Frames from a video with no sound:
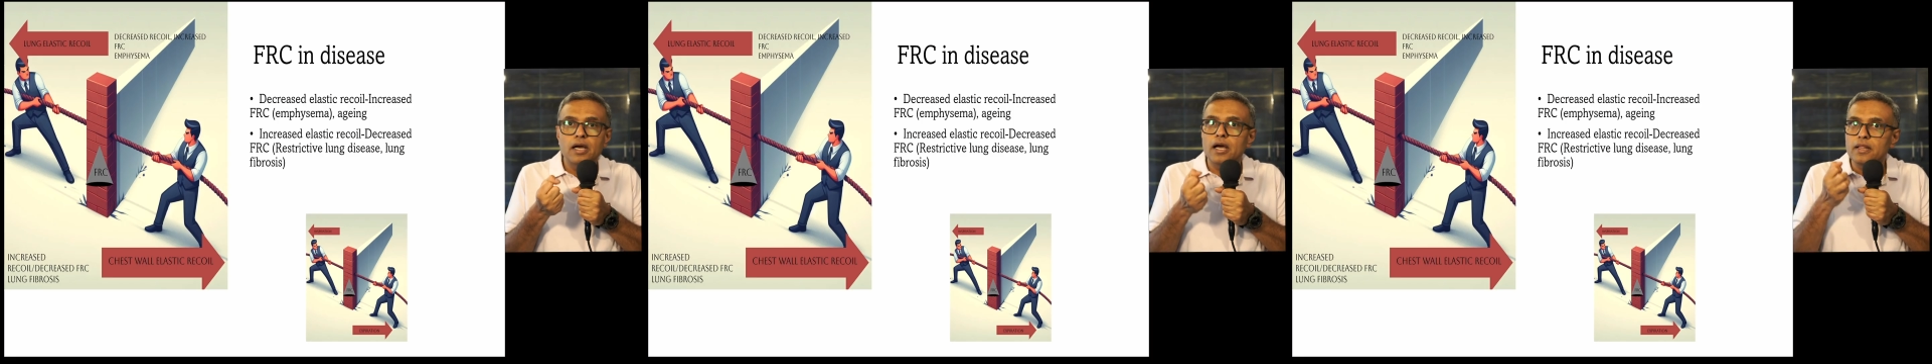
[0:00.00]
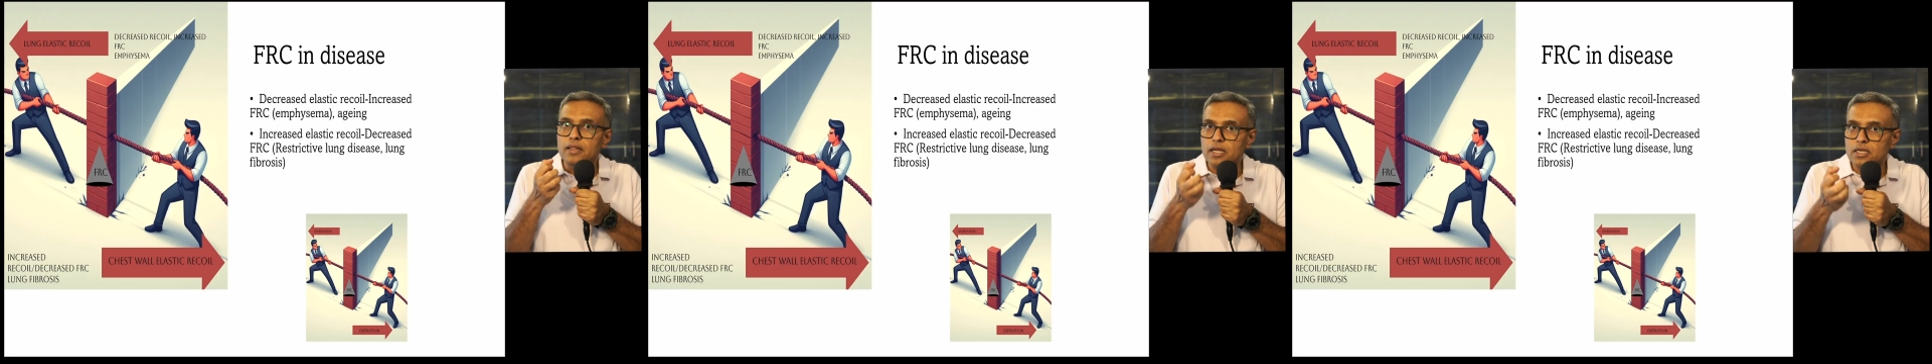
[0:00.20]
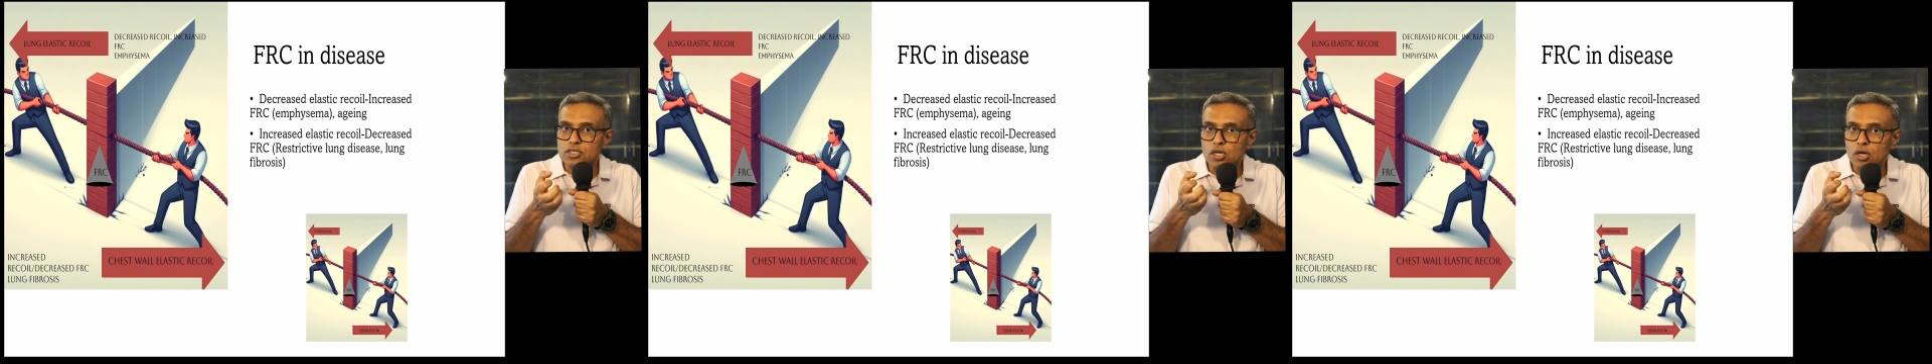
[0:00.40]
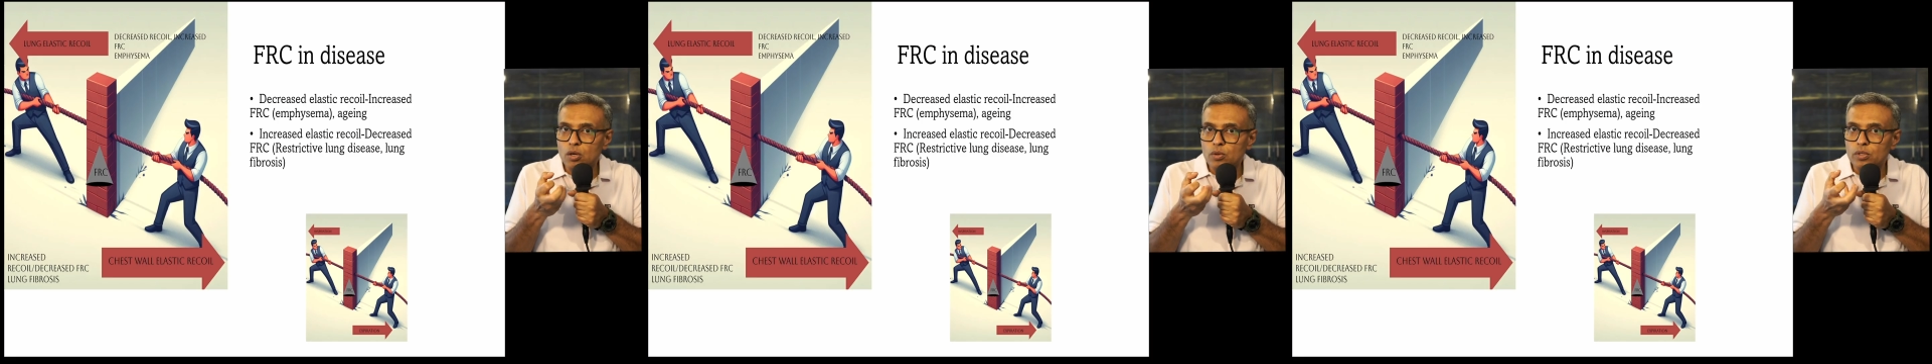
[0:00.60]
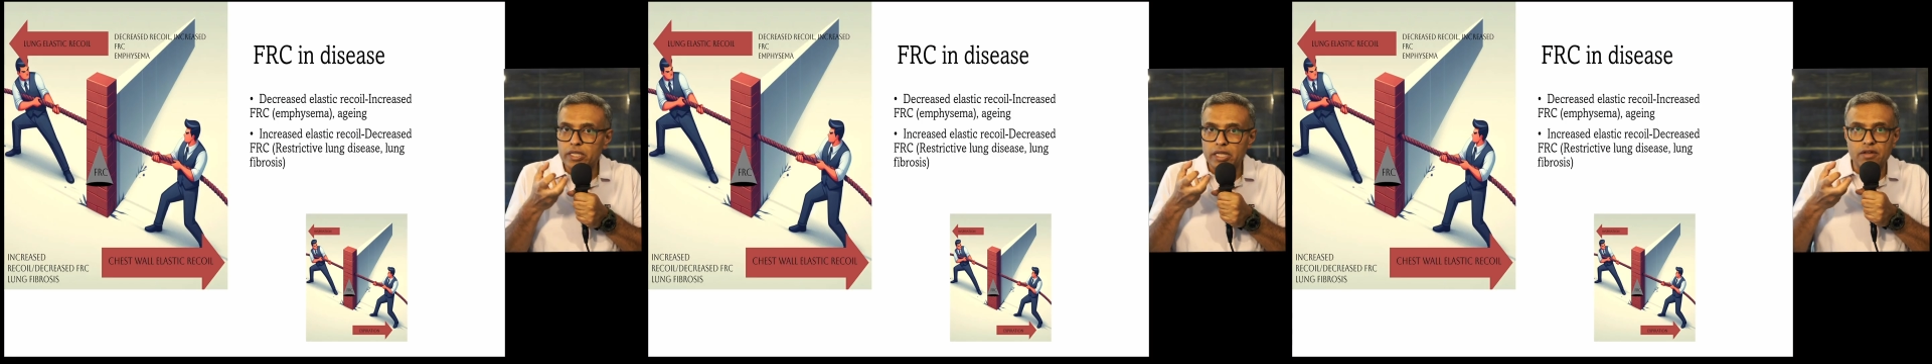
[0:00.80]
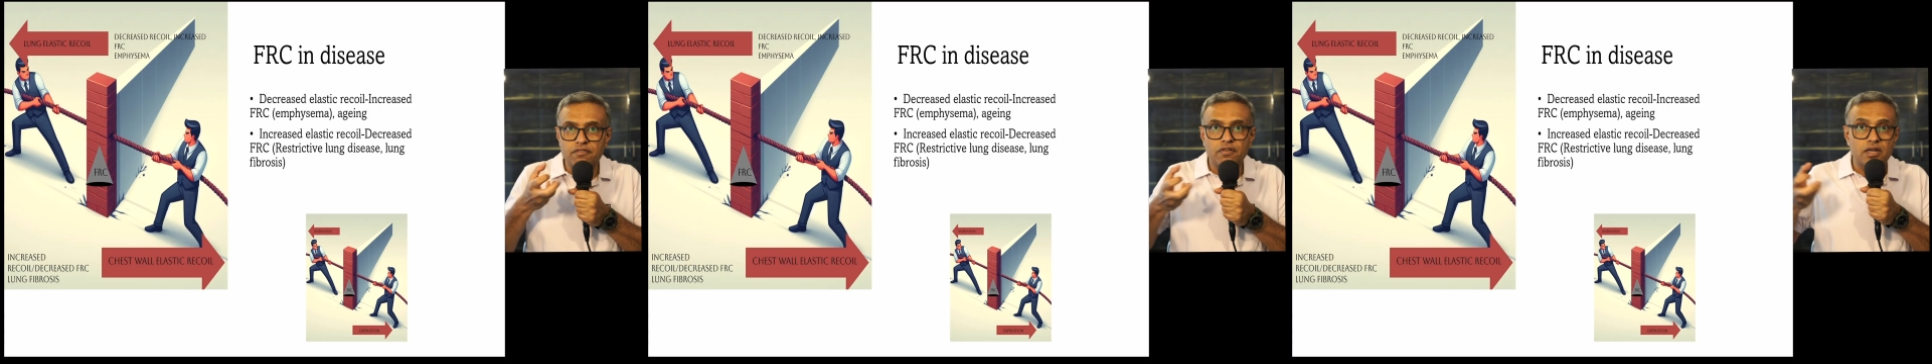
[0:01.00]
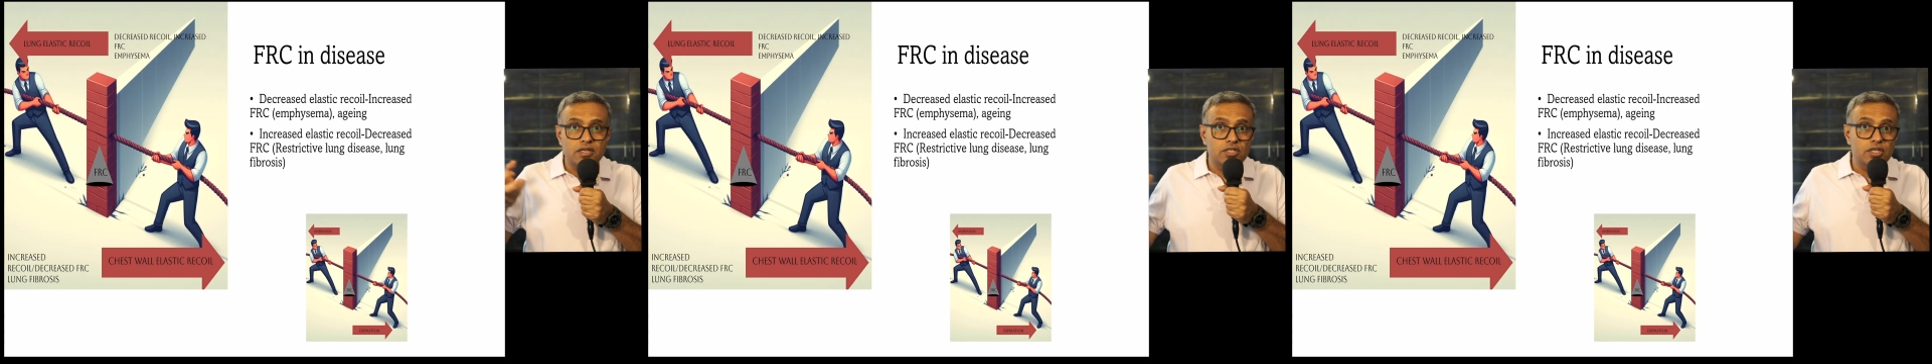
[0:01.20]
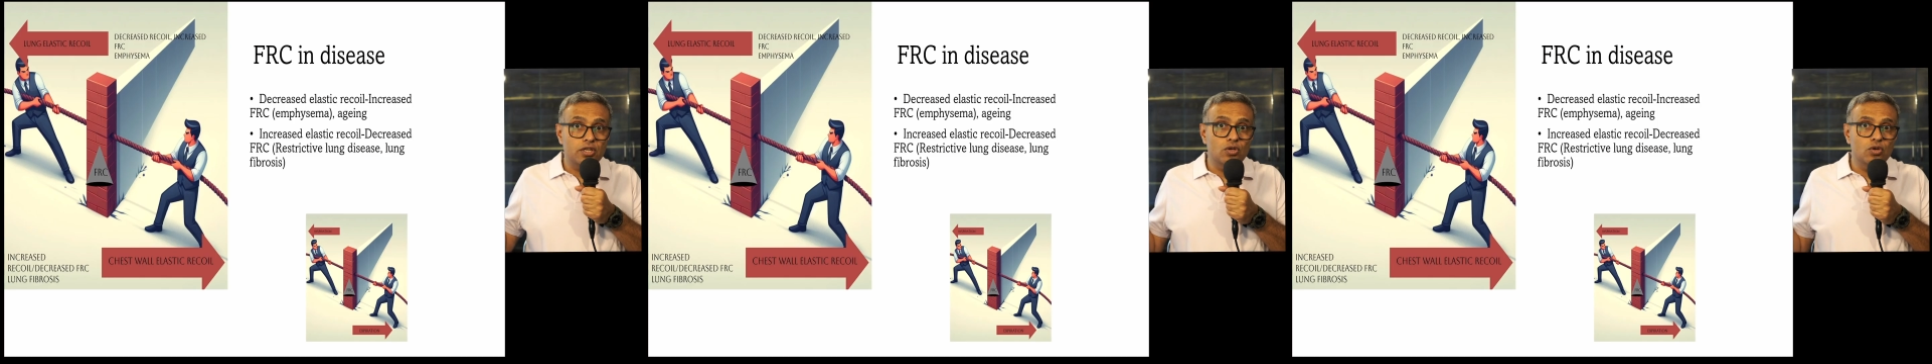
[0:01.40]
and that's how the
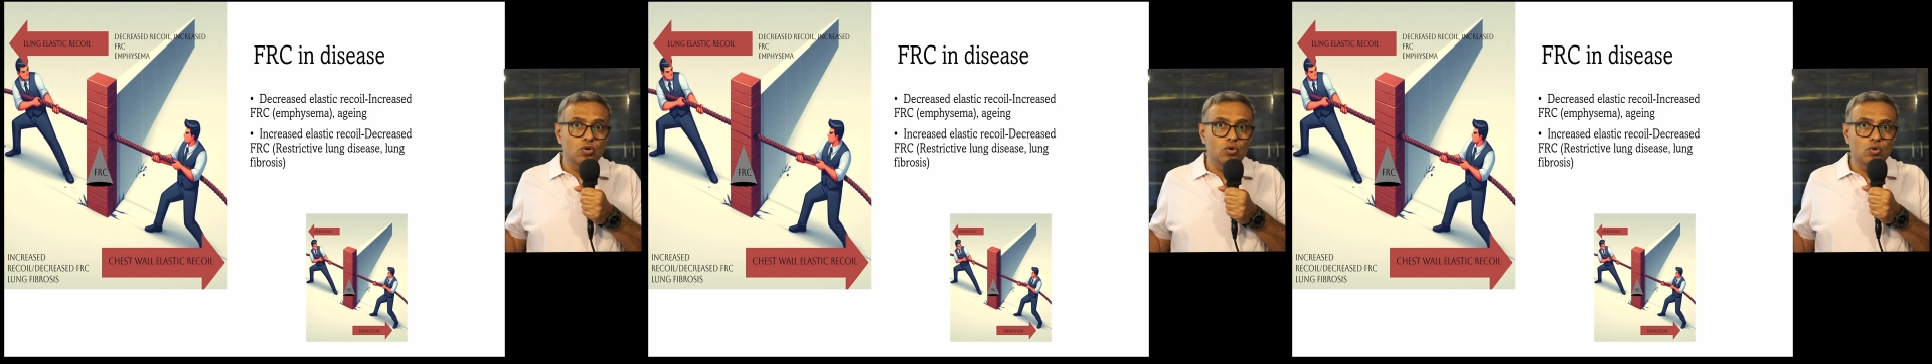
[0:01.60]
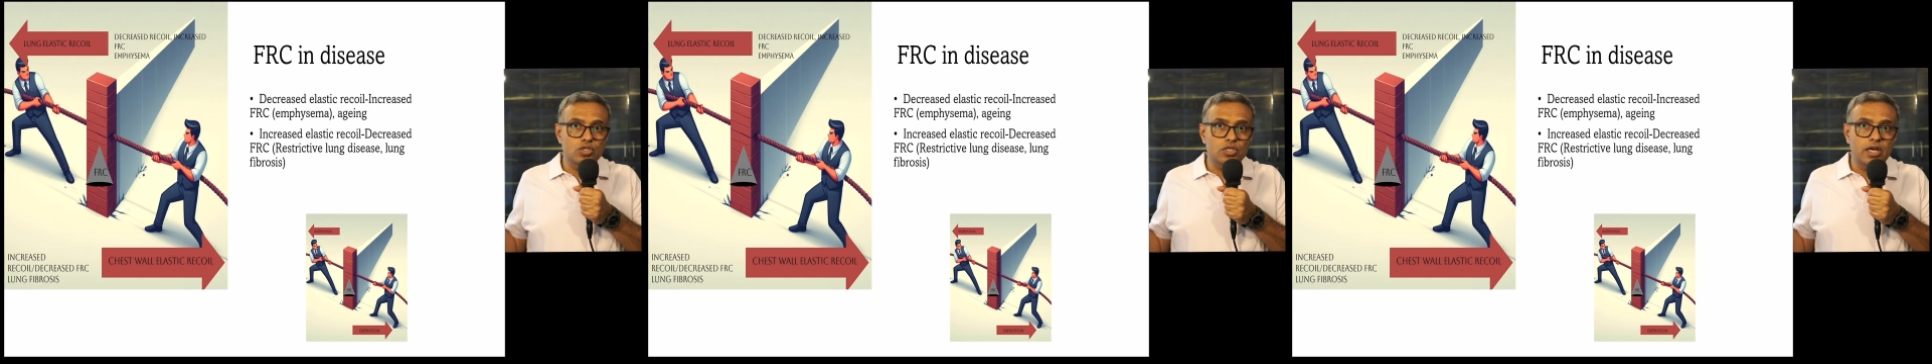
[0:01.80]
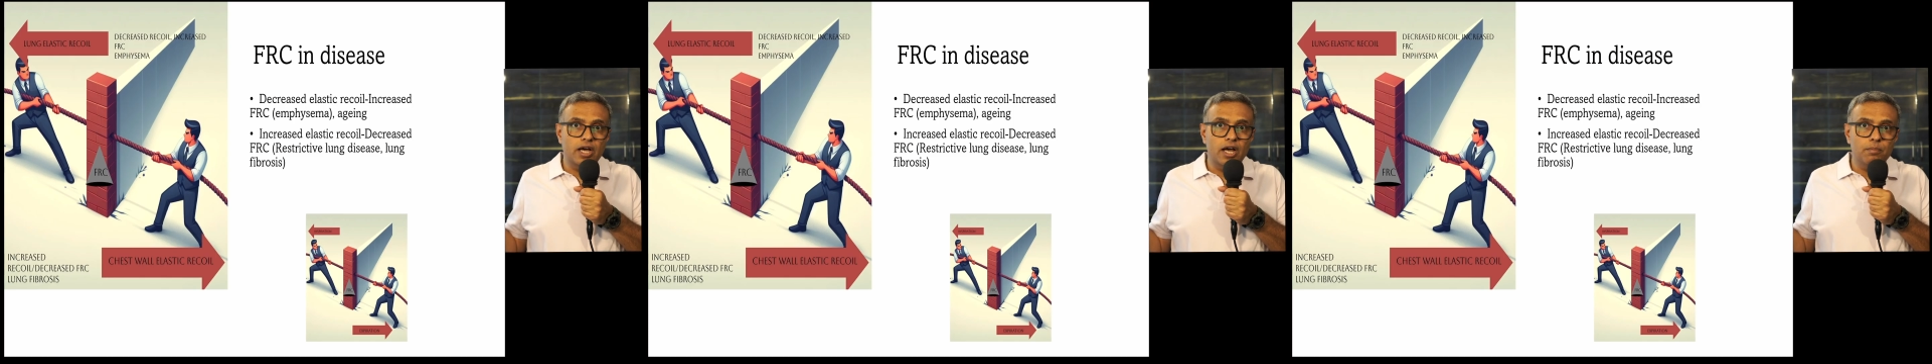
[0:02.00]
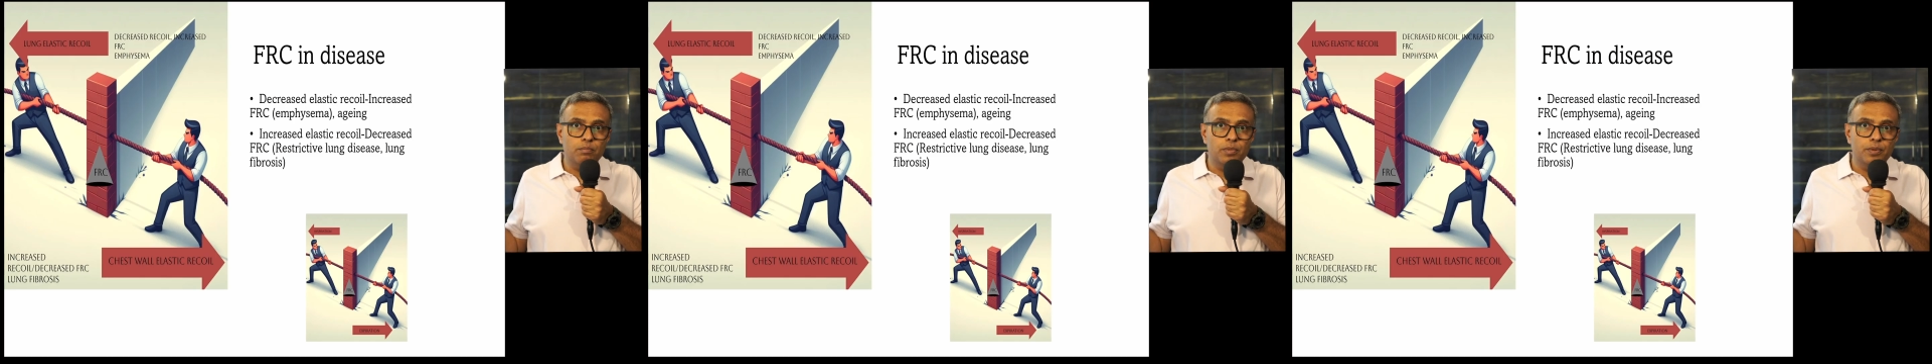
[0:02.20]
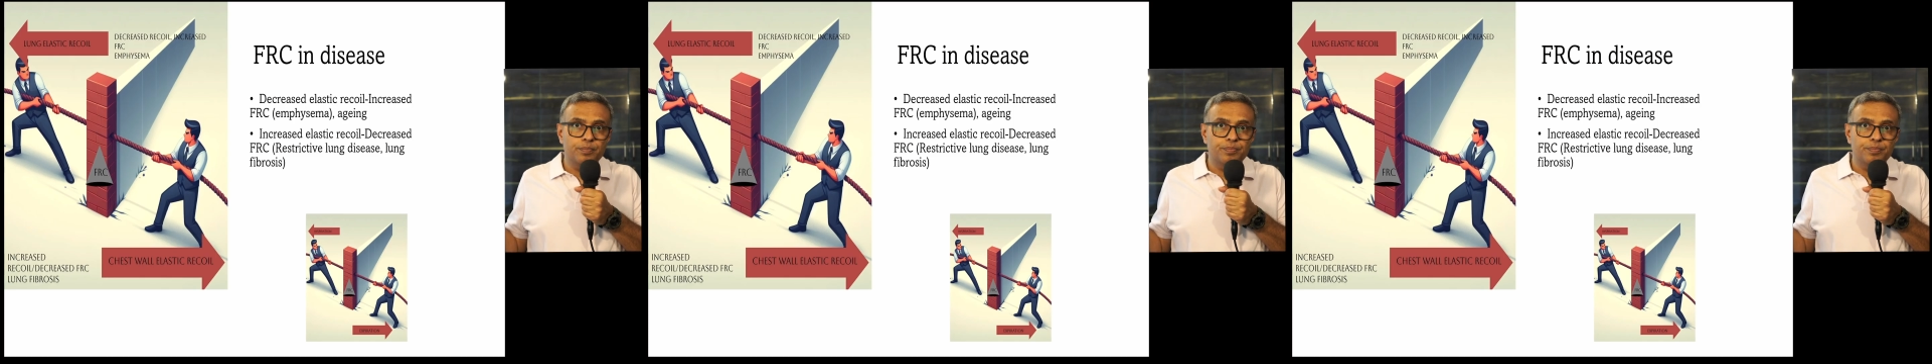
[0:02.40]
FRC goes up.